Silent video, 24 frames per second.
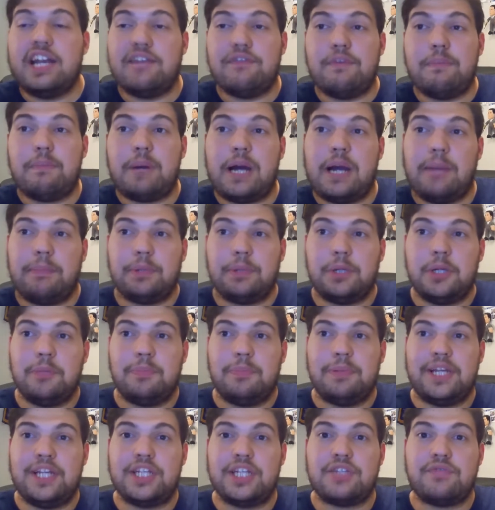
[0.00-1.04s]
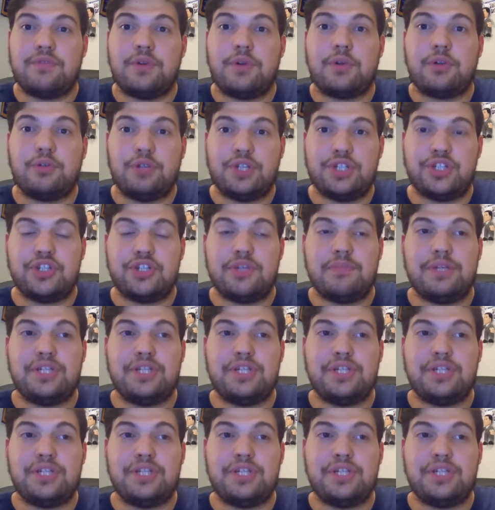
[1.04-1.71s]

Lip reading: of a popular place where Christian